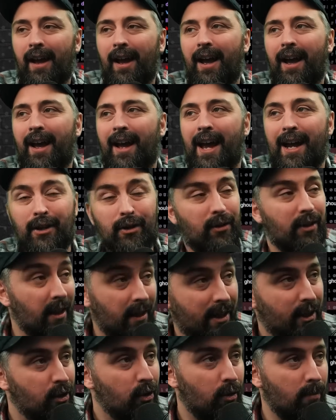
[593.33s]
and you think
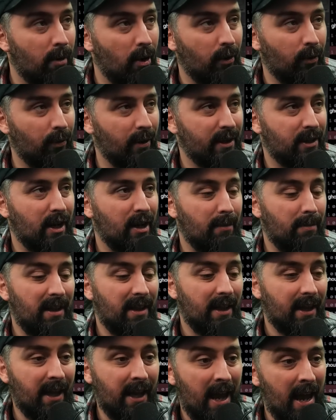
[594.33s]
this new model is going to be
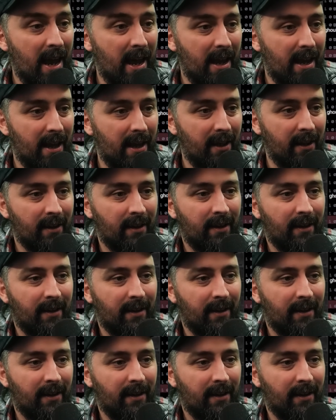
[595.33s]
the key